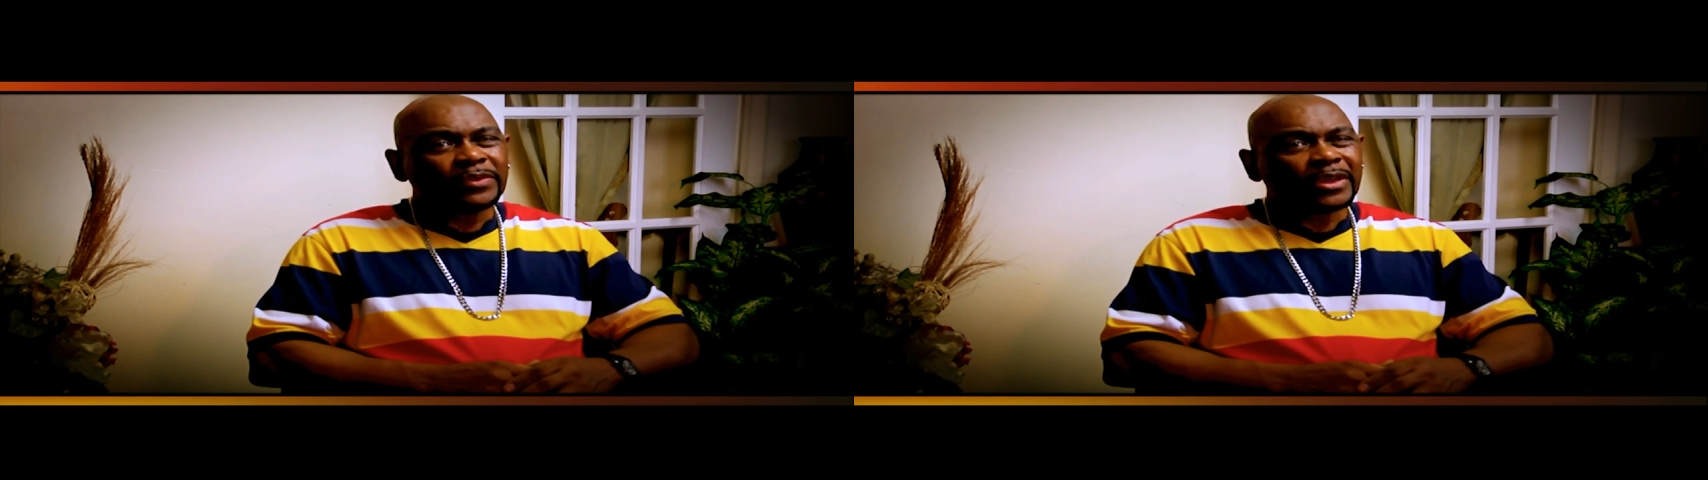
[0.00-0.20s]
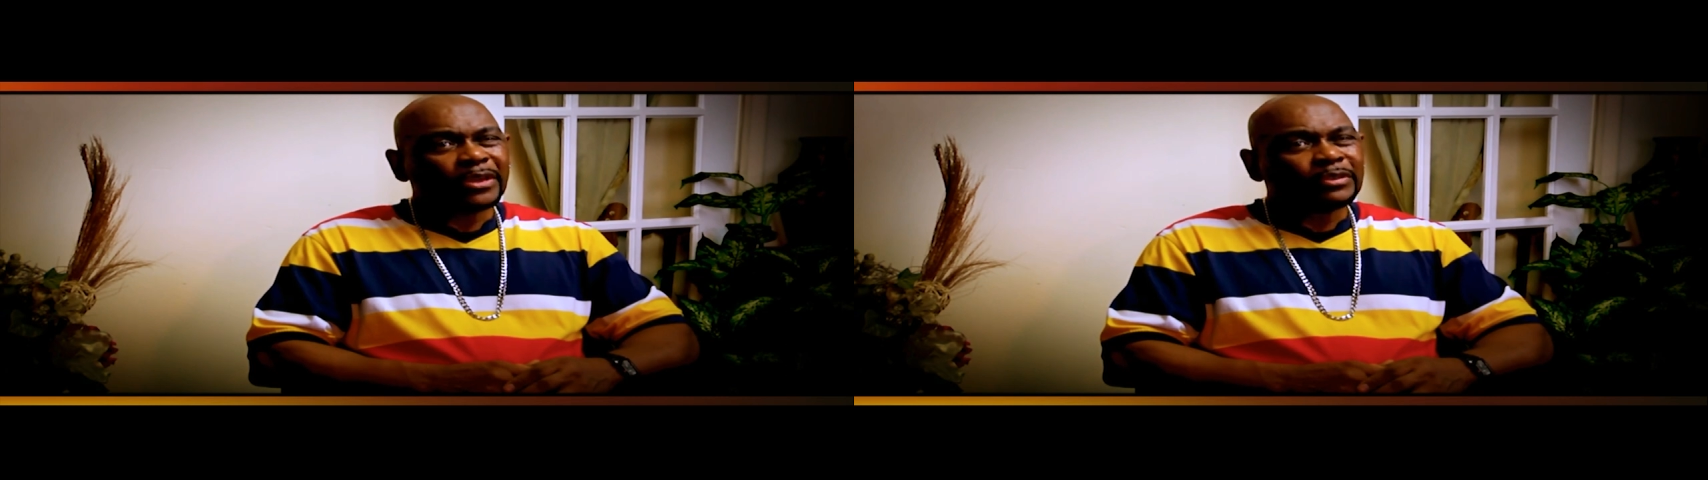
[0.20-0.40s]

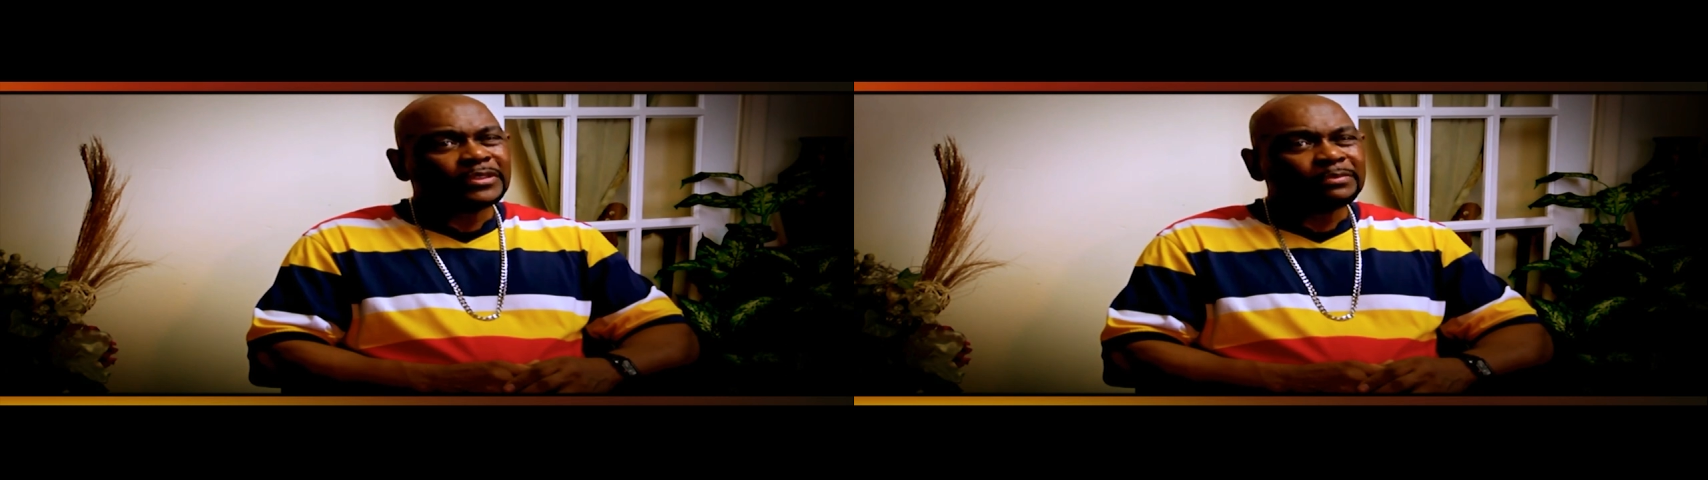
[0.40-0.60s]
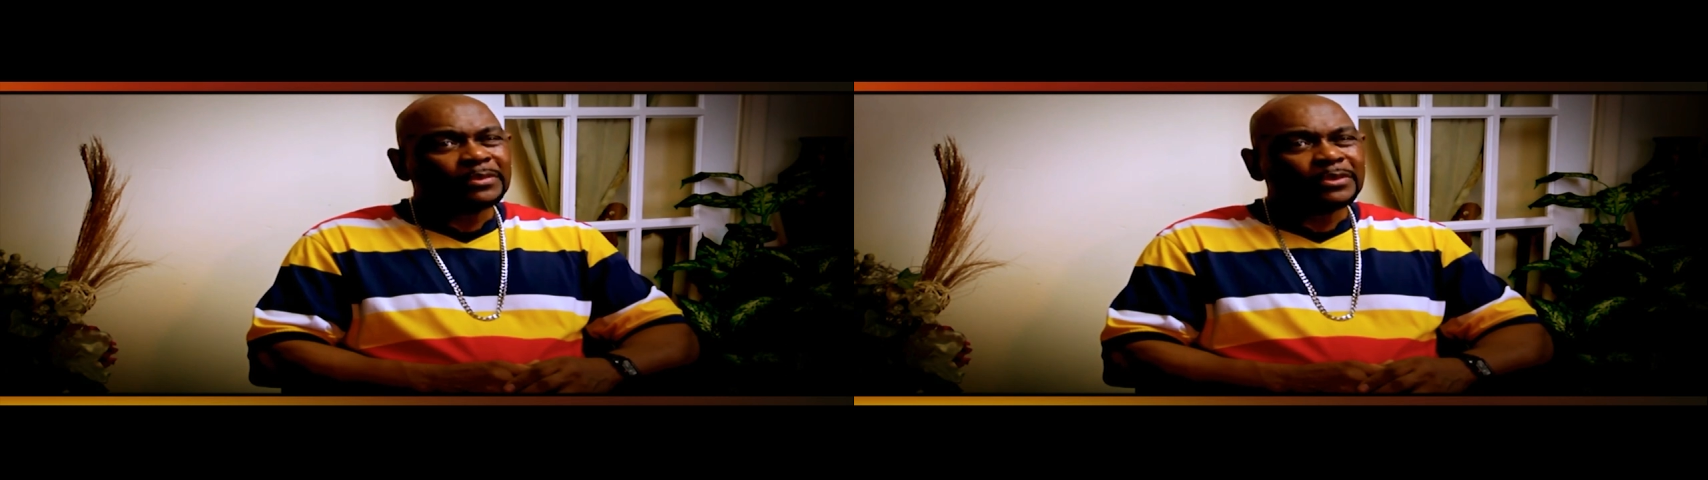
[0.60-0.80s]

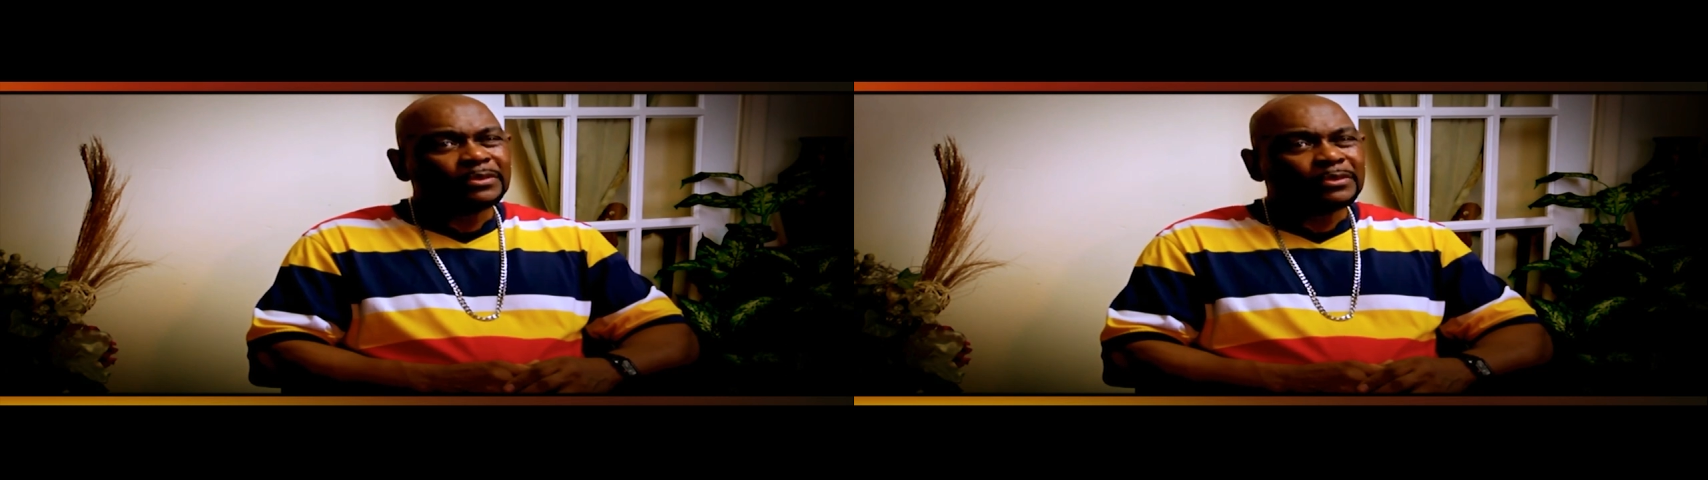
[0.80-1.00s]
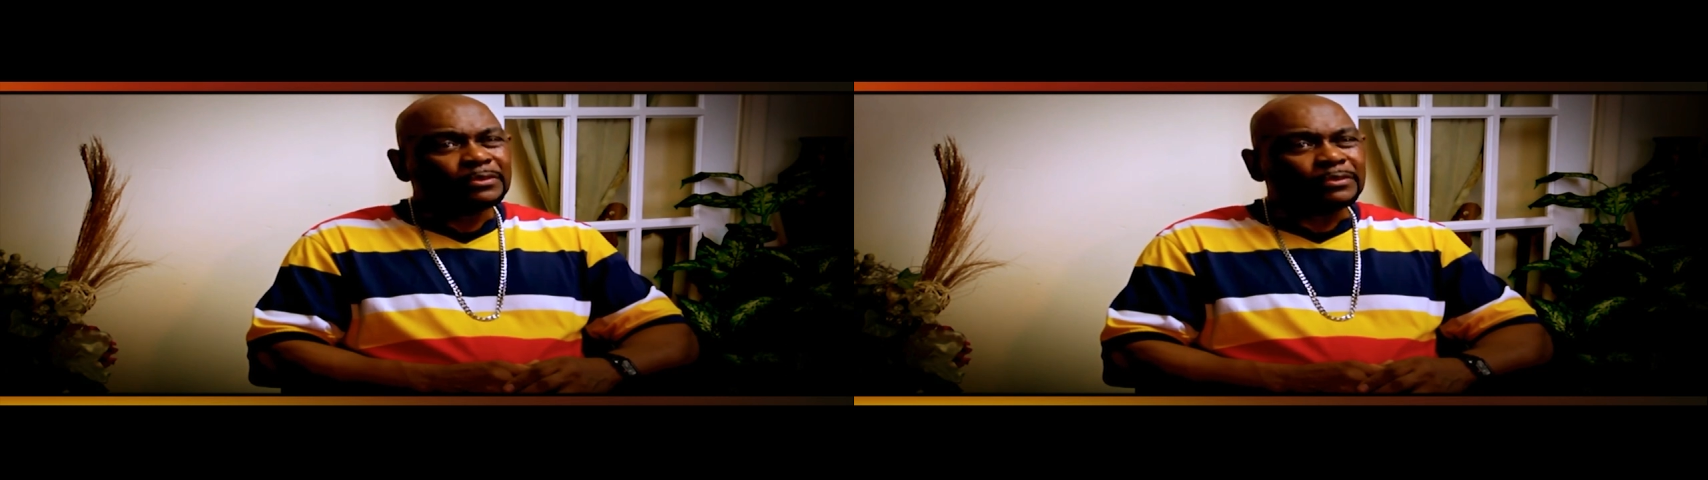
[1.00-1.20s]
very
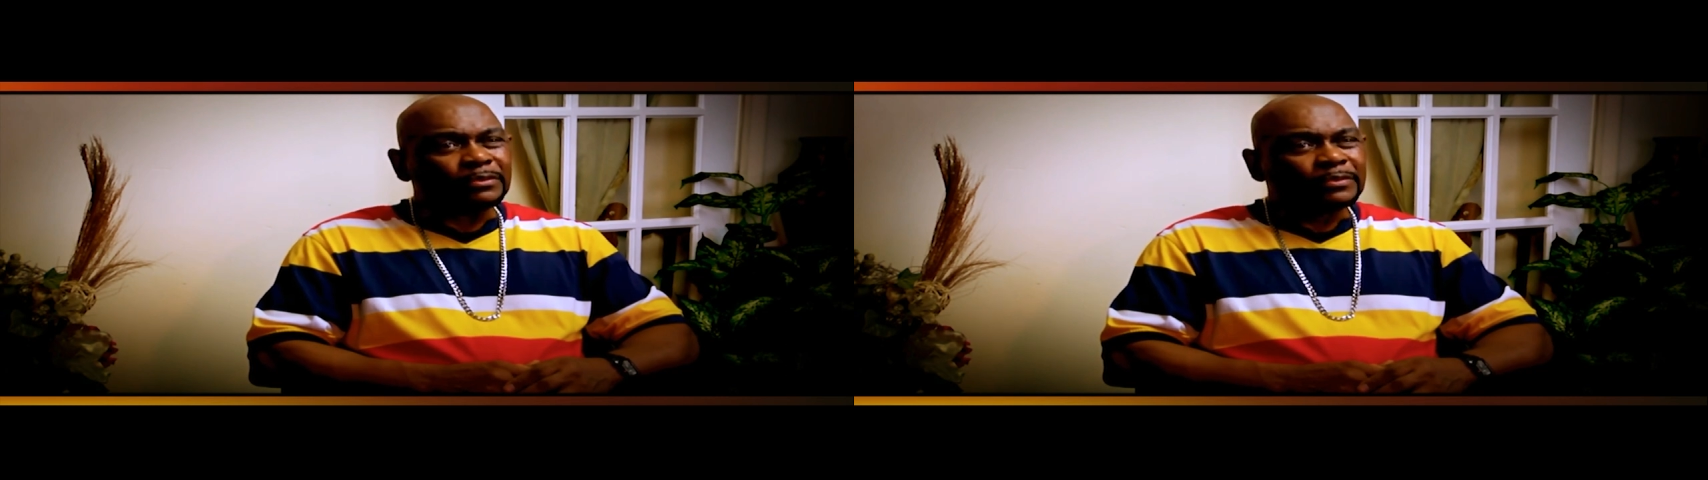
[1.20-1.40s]
smooth.